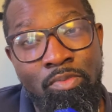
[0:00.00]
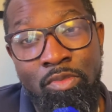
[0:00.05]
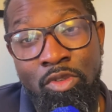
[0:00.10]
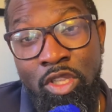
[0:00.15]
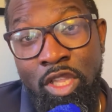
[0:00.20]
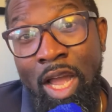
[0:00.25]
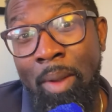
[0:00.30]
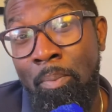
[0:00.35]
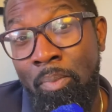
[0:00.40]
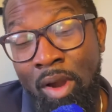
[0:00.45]

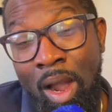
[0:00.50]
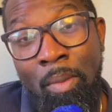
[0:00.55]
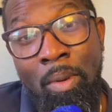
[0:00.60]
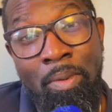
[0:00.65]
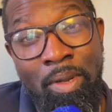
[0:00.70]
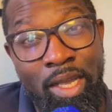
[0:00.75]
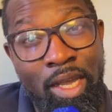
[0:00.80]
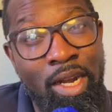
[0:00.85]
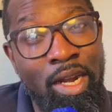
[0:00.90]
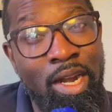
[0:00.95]
that
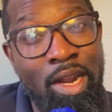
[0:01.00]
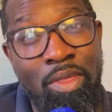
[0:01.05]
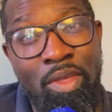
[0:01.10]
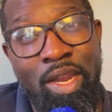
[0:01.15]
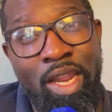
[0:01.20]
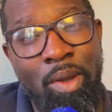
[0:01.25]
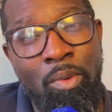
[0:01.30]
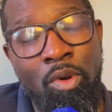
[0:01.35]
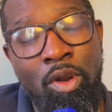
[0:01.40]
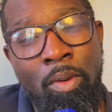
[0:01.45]
probably on another
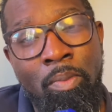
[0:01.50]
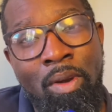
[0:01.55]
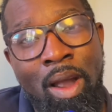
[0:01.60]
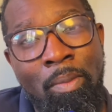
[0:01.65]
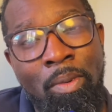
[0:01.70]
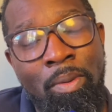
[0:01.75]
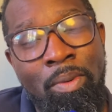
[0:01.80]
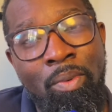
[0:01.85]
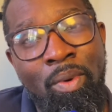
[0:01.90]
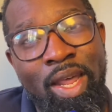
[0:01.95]
day would have
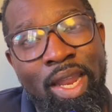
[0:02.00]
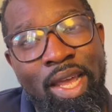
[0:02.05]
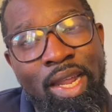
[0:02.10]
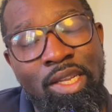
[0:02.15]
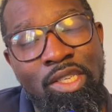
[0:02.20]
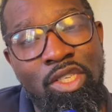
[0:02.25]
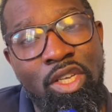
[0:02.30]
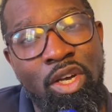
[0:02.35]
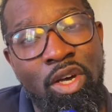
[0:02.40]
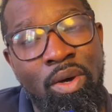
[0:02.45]
probably went in.
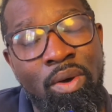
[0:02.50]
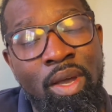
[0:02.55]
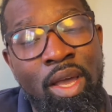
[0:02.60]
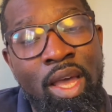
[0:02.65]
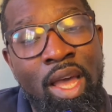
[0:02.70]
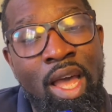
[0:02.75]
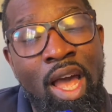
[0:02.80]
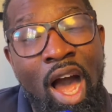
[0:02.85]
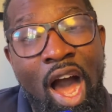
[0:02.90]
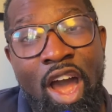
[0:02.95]
So
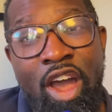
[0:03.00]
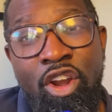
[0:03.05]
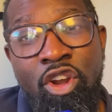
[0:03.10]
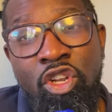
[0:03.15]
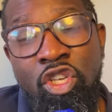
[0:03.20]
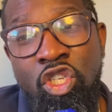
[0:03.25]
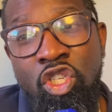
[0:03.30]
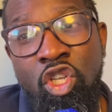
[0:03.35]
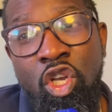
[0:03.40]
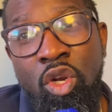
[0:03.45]
I
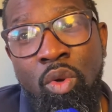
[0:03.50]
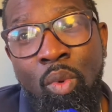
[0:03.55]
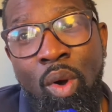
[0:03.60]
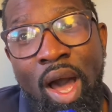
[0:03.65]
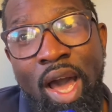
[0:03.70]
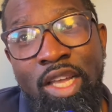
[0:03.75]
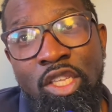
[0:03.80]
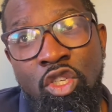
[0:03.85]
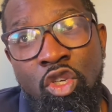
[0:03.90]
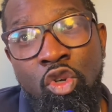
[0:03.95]
understood
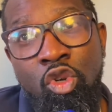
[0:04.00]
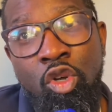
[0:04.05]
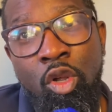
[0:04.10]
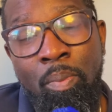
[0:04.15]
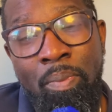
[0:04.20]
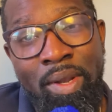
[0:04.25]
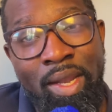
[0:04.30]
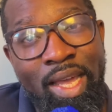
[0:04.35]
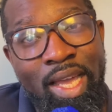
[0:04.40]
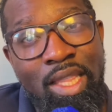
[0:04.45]
why Tuchel
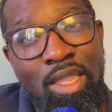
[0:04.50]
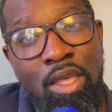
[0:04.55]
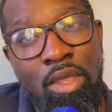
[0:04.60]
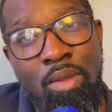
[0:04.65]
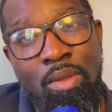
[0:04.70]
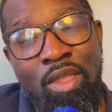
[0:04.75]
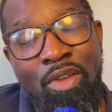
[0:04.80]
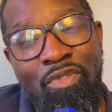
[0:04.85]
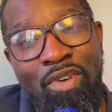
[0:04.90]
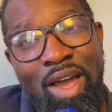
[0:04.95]
played
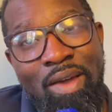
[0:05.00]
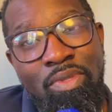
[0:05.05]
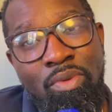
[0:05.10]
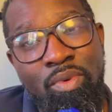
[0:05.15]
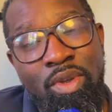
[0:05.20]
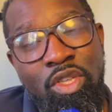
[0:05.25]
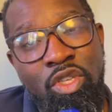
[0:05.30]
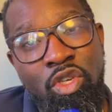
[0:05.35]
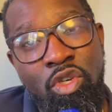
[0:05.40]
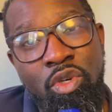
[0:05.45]
the
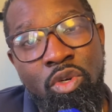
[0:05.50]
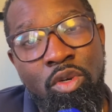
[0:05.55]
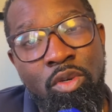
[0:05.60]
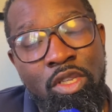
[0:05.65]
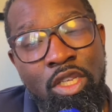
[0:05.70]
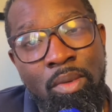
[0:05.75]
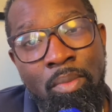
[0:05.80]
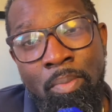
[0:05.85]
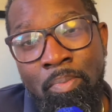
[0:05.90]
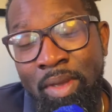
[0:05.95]

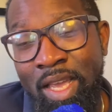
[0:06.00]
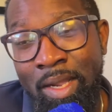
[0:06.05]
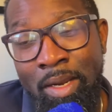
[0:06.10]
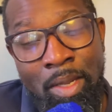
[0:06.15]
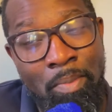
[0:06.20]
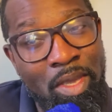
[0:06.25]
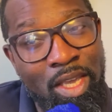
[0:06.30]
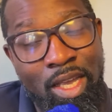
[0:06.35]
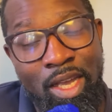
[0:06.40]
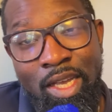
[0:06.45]
5-3-2, mainly
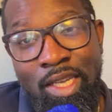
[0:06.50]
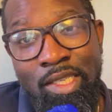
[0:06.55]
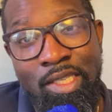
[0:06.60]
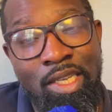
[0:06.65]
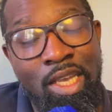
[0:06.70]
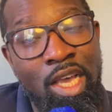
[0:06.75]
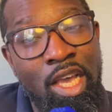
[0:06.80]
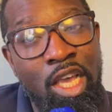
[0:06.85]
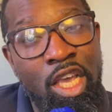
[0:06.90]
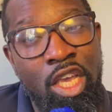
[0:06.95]

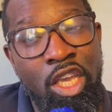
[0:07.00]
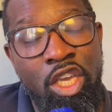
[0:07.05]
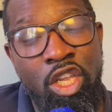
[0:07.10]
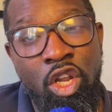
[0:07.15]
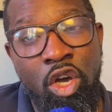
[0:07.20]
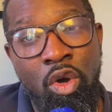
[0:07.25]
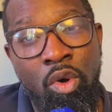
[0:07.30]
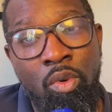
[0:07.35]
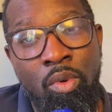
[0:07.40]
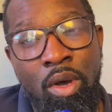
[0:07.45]
because,
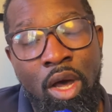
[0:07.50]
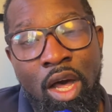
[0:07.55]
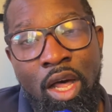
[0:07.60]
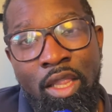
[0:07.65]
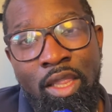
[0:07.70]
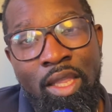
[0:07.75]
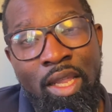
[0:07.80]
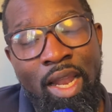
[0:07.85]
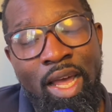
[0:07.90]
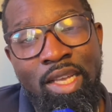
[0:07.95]

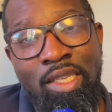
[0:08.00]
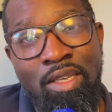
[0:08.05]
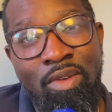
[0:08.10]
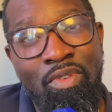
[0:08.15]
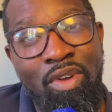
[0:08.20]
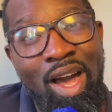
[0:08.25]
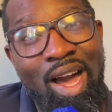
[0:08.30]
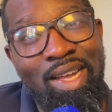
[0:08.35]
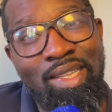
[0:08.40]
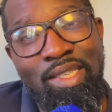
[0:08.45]
the likes of
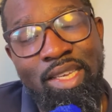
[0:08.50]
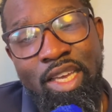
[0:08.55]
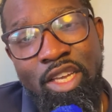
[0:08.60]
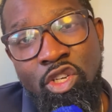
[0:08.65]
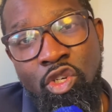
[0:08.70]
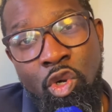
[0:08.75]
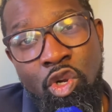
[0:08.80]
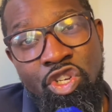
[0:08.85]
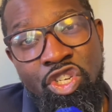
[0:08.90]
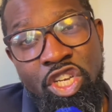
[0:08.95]
Conte and
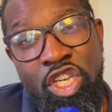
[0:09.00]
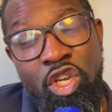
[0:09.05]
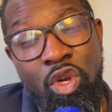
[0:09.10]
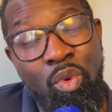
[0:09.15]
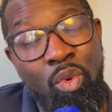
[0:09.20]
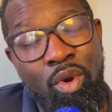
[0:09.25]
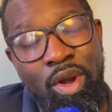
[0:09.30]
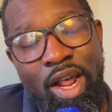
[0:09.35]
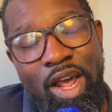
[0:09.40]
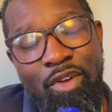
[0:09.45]
Jorginho
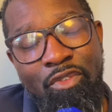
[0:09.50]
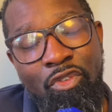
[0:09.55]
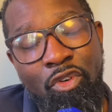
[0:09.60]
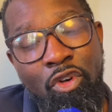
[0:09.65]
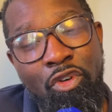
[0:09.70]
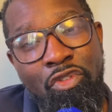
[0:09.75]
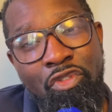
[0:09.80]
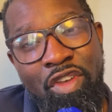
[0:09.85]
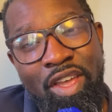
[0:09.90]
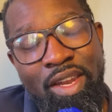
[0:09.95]
weren't at
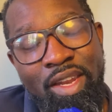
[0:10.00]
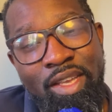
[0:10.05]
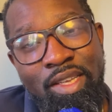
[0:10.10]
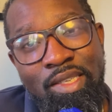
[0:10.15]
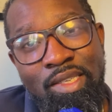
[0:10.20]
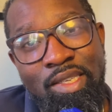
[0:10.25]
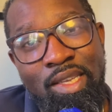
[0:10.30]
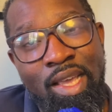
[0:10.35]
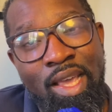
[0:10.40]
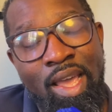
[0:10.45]
full
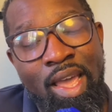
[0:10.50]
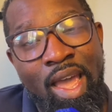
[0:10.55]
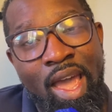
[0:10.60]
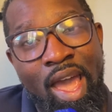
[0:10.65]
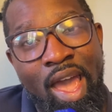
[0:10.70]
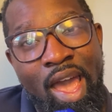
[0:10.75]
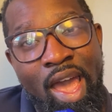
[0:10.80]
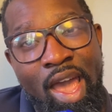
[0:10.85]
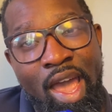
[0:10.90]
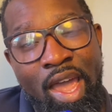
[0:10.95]
fitness.
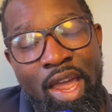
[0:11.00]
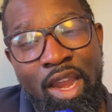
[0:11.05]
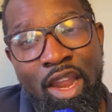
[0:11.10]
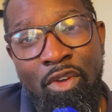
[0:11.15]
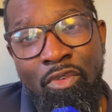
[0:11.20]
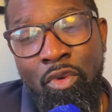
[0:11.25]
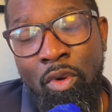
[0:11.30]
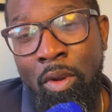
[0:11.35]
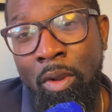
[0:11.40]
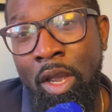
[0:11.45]
And
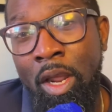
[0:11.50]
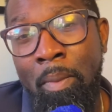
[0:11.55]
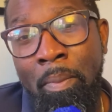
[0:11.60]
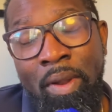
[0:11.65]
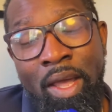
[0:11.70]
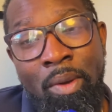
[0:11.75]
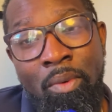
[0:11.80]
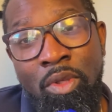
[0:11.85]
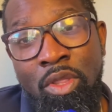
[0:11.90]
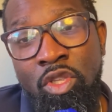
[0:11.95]
if we were going to
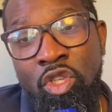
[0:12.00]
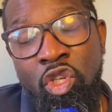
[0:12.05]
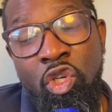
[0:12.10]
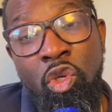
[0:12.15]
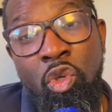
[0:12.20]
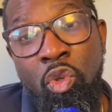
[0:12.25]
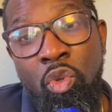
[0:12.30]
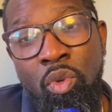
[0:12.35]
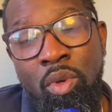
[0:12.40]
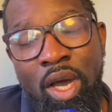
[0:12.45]
play with
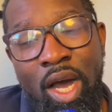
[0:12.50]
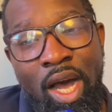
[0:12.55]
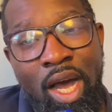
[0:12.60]
2,